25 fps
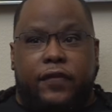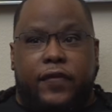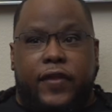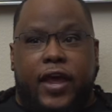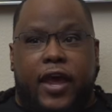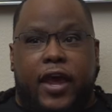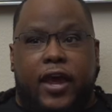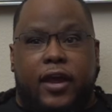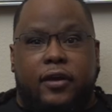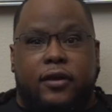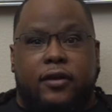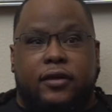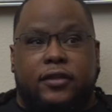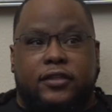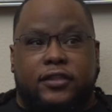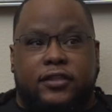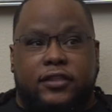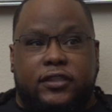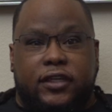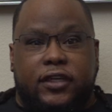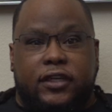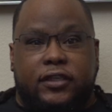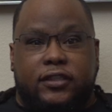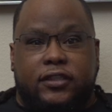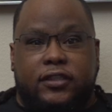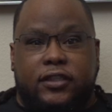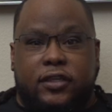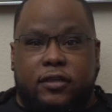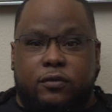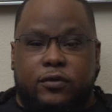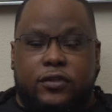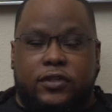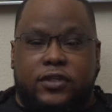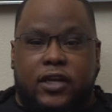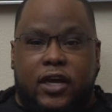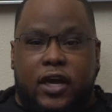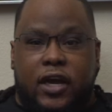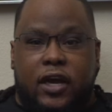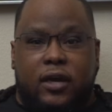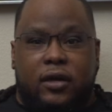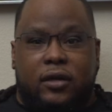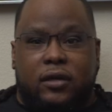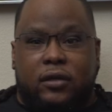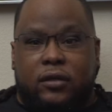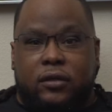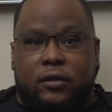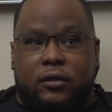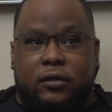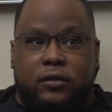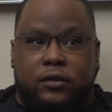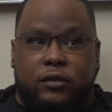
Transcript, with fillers: that sense it was kind of